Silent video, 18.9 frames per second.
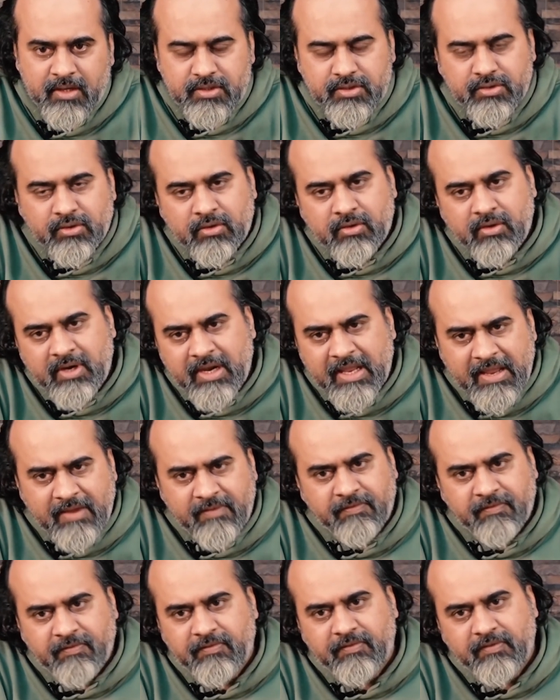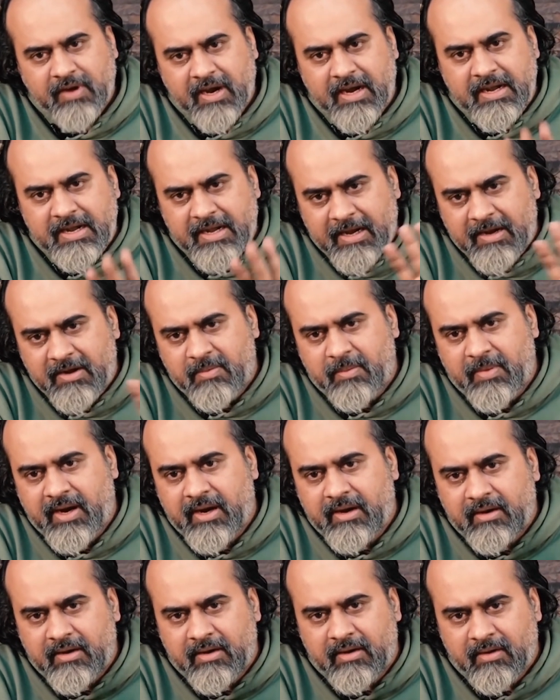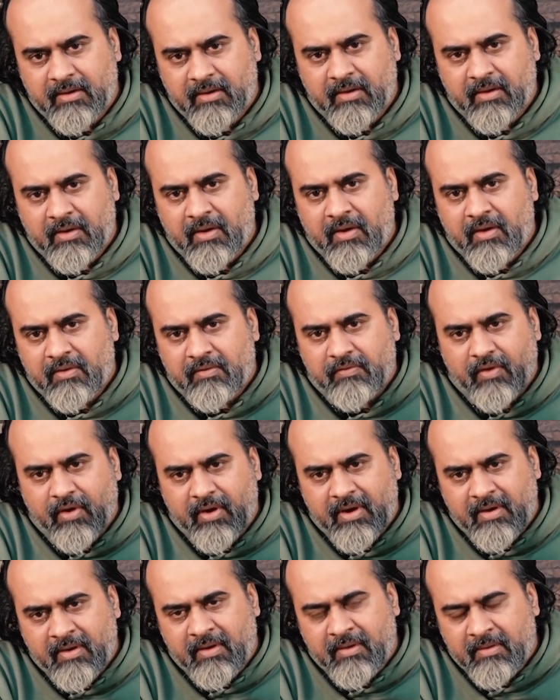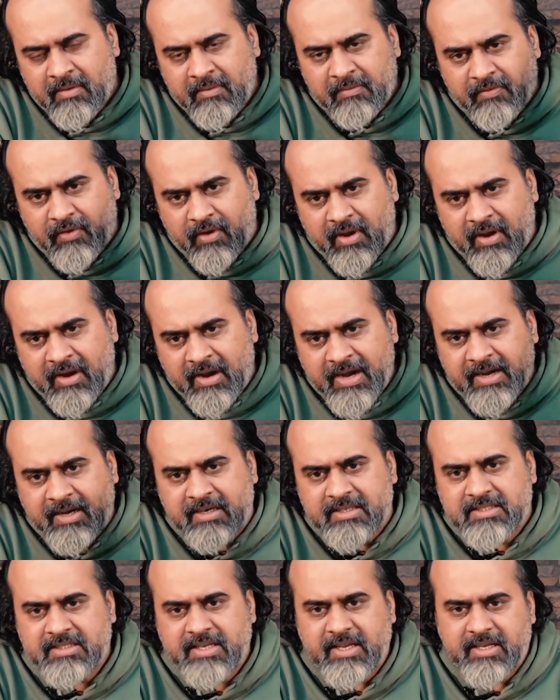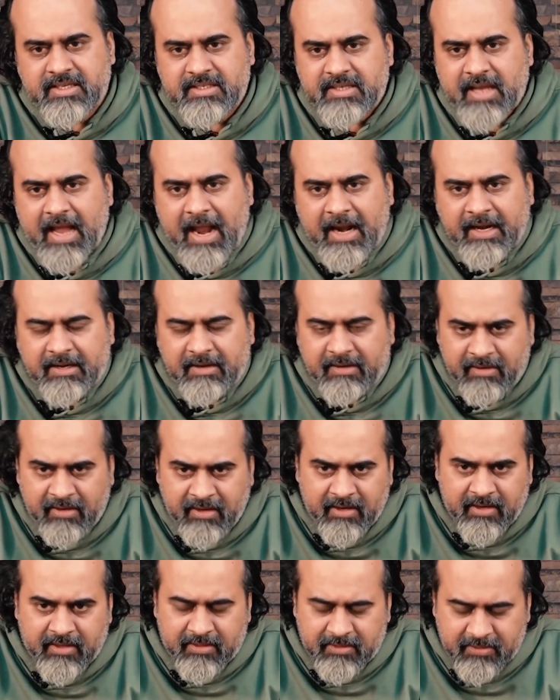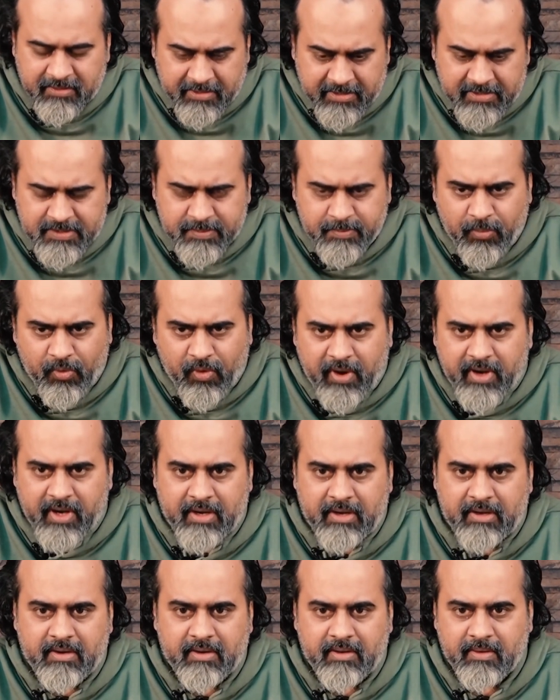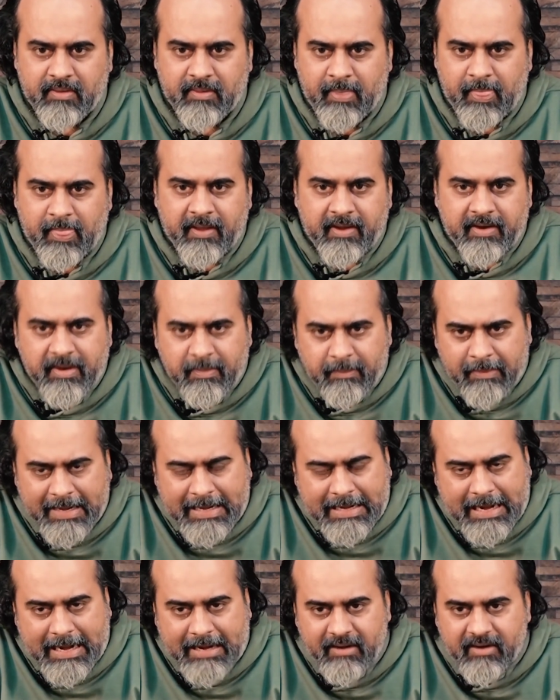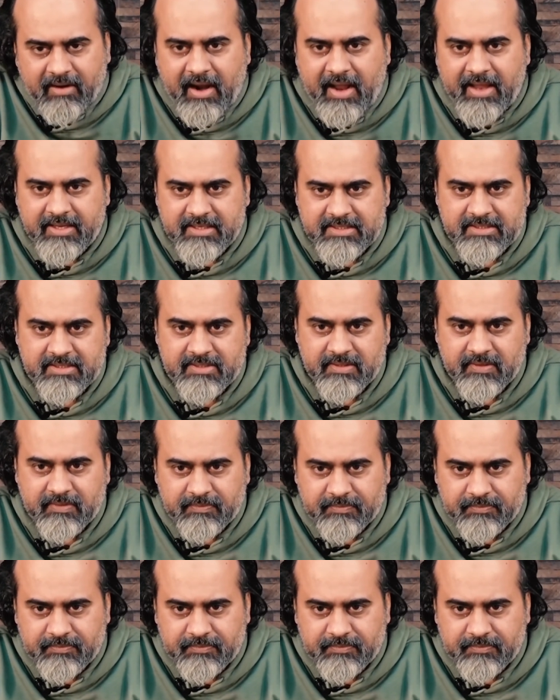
So leave contentment for a, for a later stage. At this point, rebel and rise.